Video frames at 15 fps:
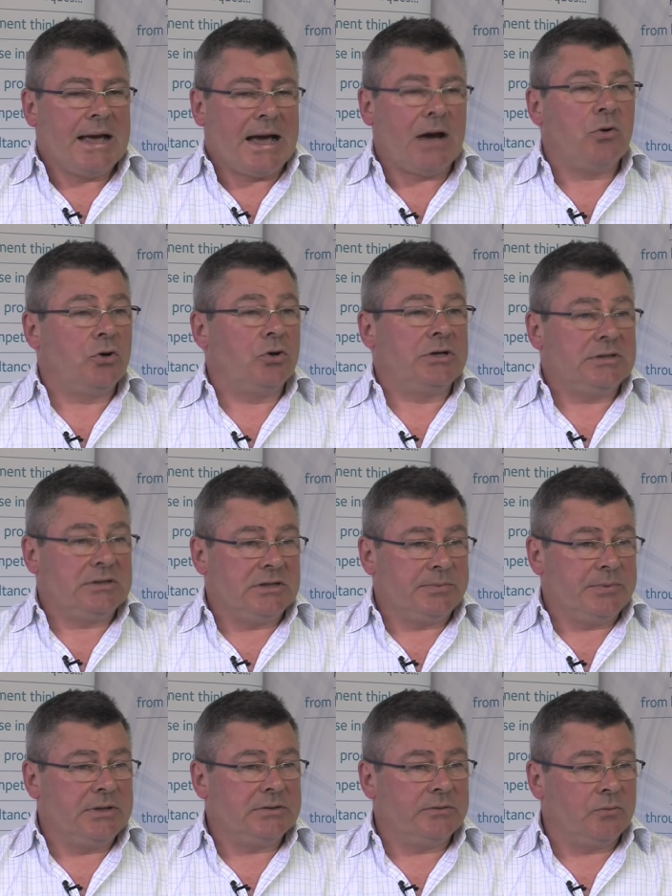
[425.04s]
how good is this
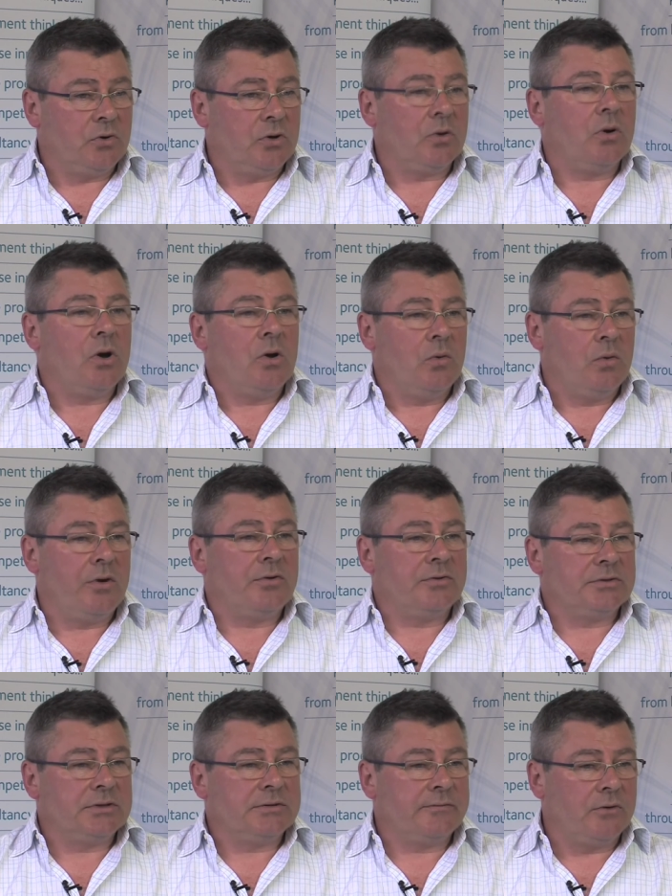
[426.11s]
piece of work, where
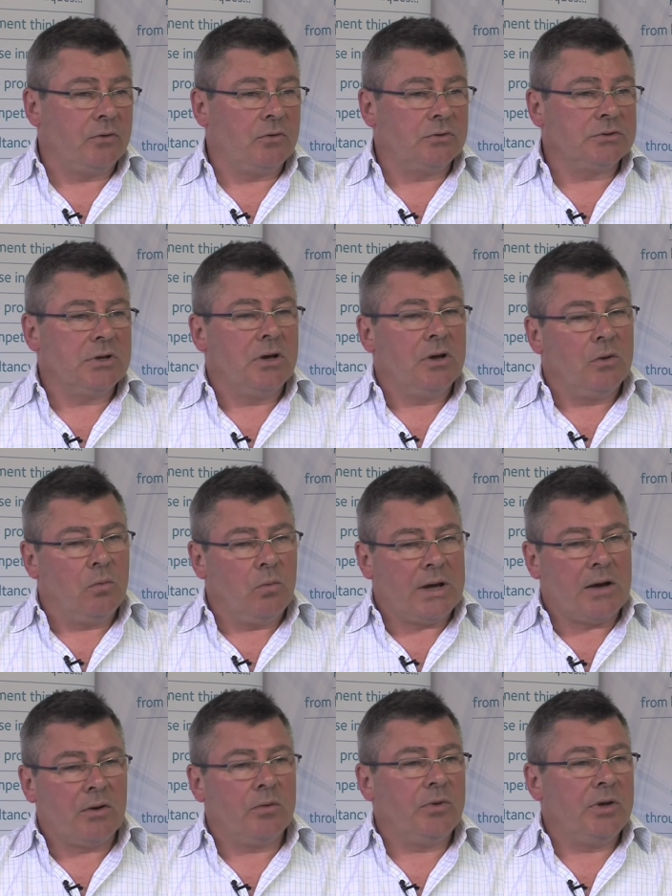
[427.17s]
is its flaws,
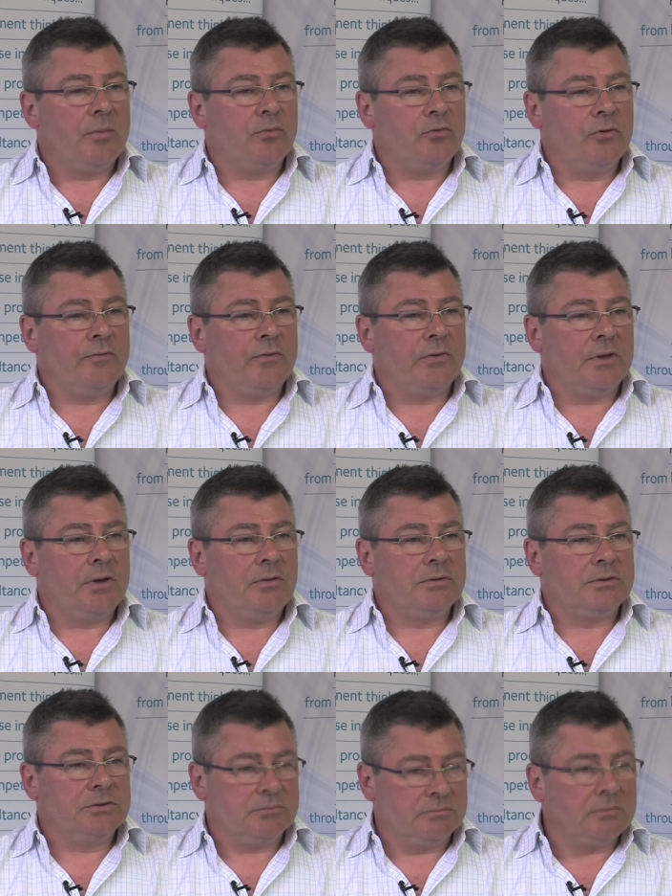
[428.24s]
how can we improve on
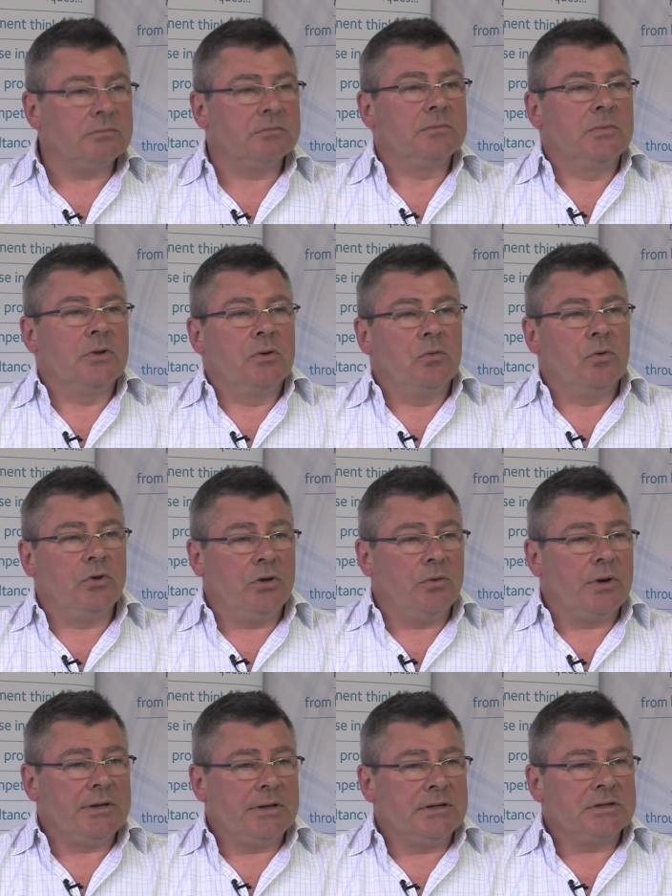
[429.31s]
those, what new
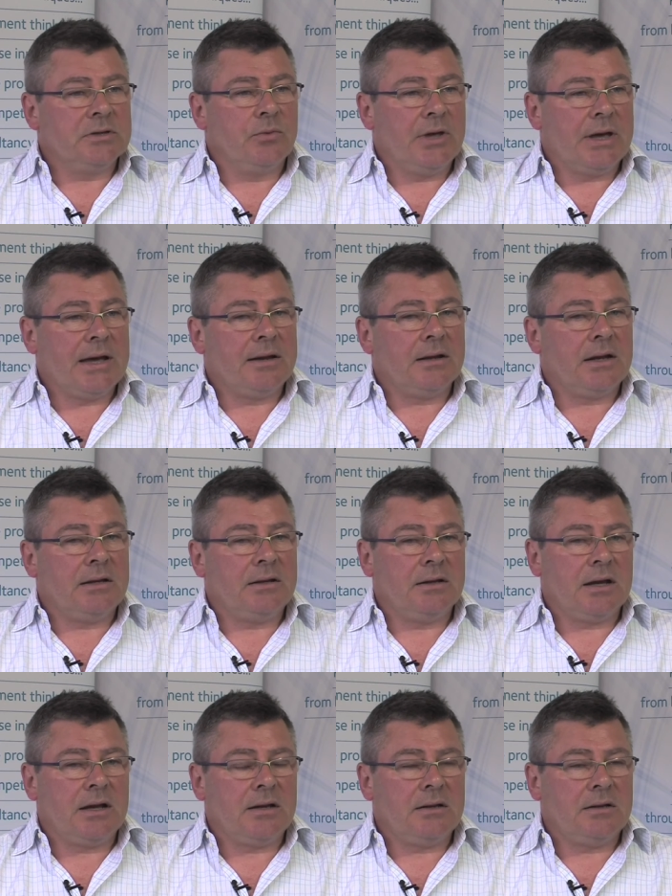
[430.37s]
ideas can we add.
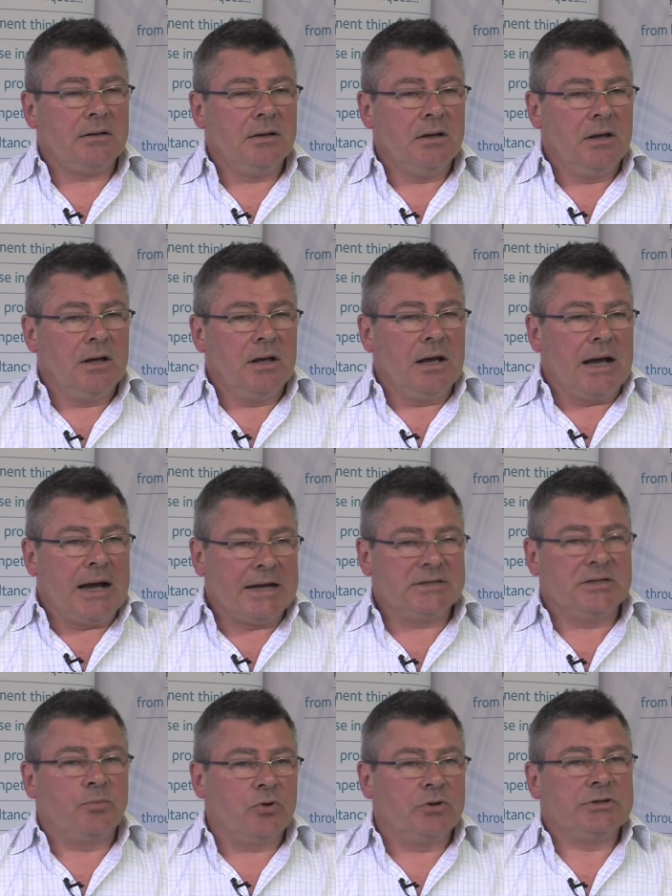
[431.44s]
And as
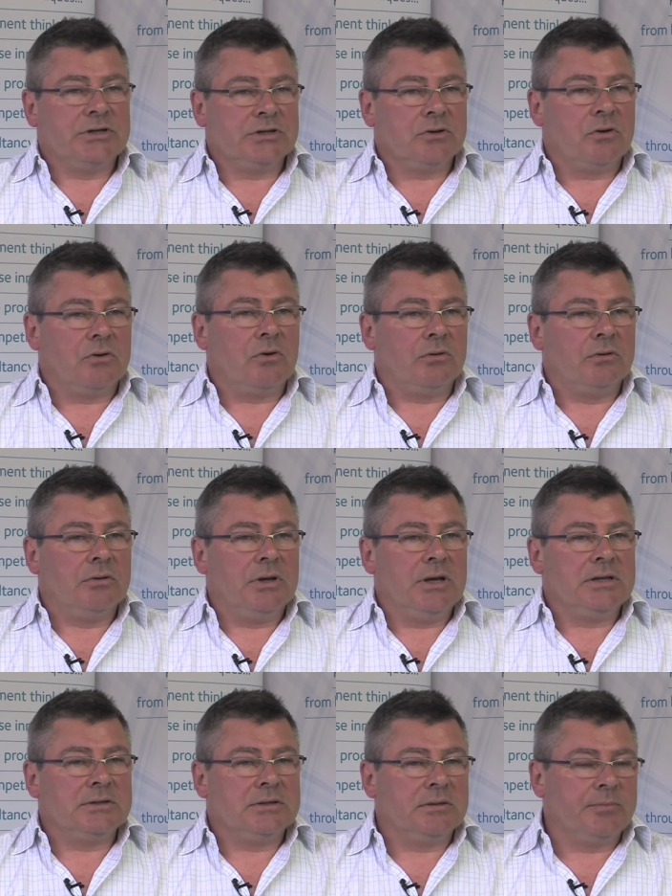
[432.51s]
the project's gone on,
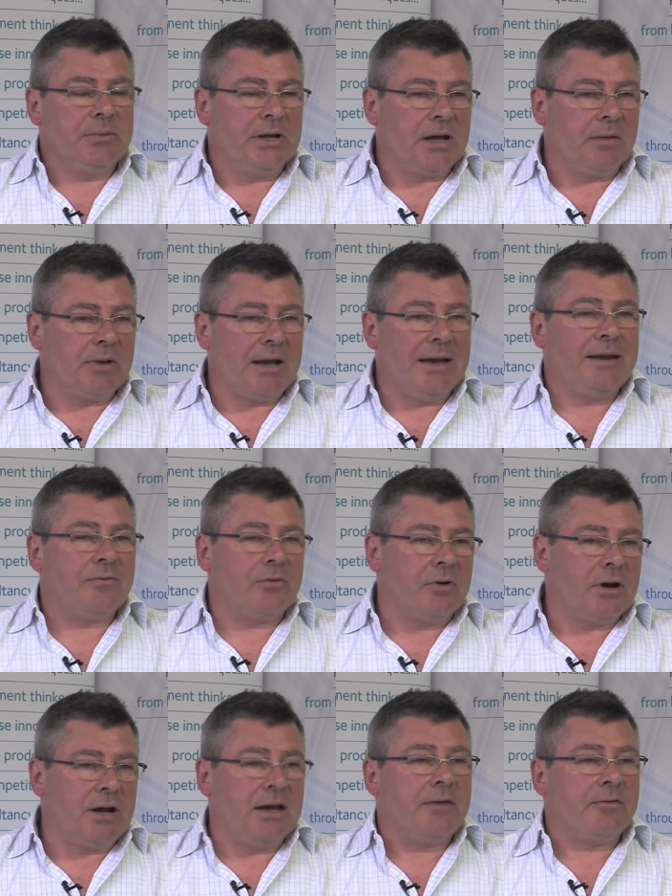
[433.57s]
it's become clearer
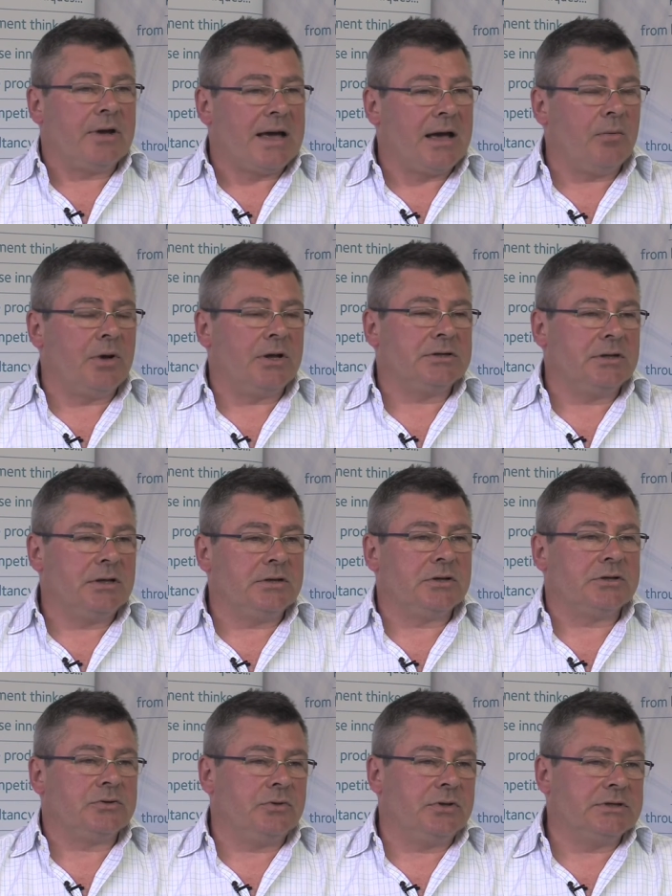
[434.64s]
and clearer how much the
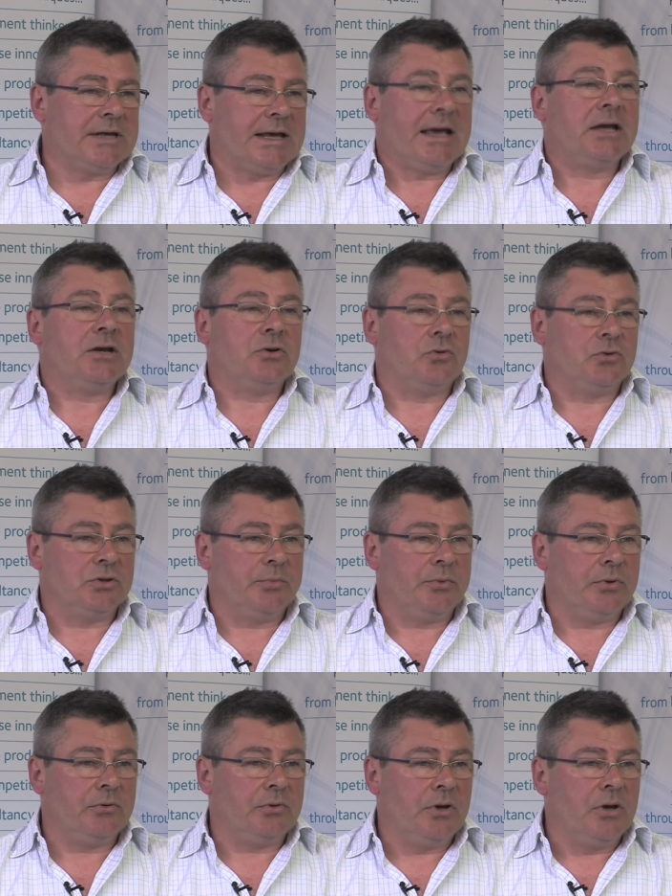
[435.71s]
industrialists can
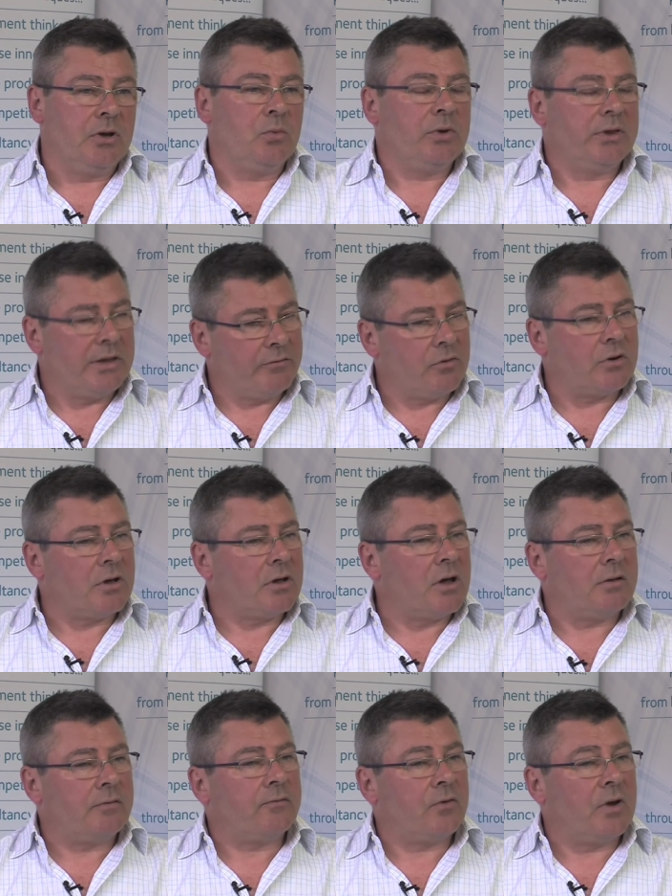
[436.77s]
contribute when they've got a
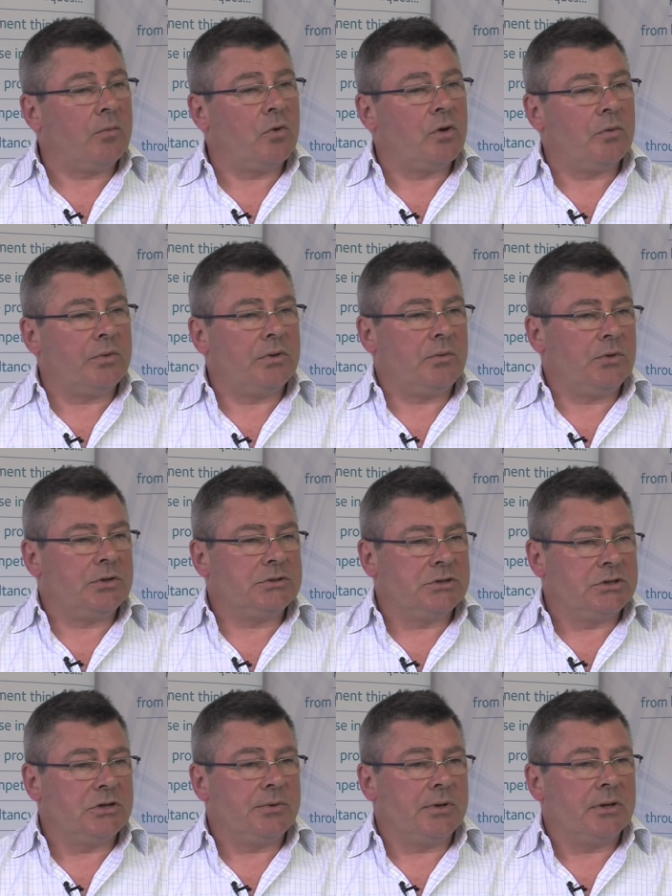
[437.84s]
kind of framework within which to
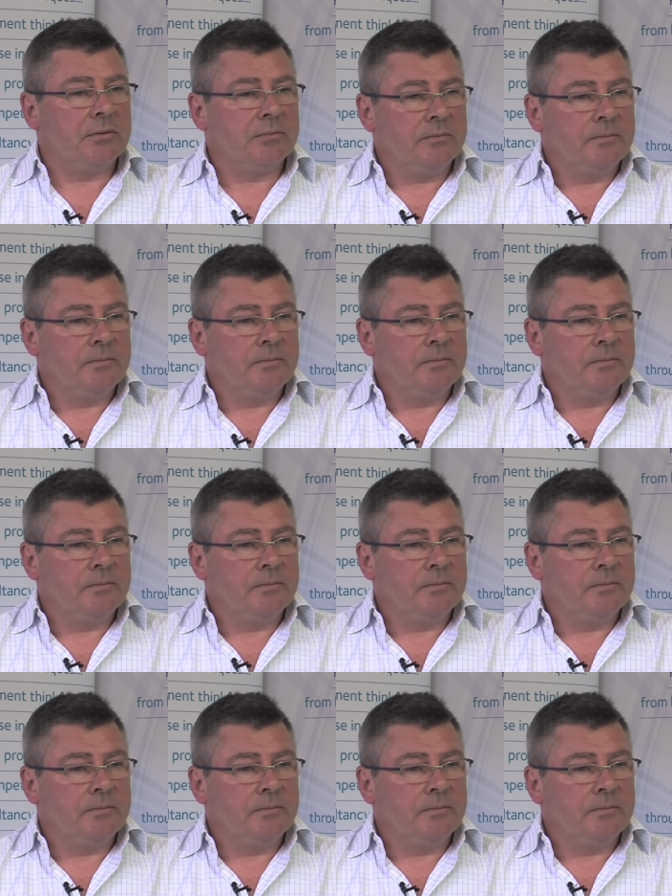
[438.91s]
do it.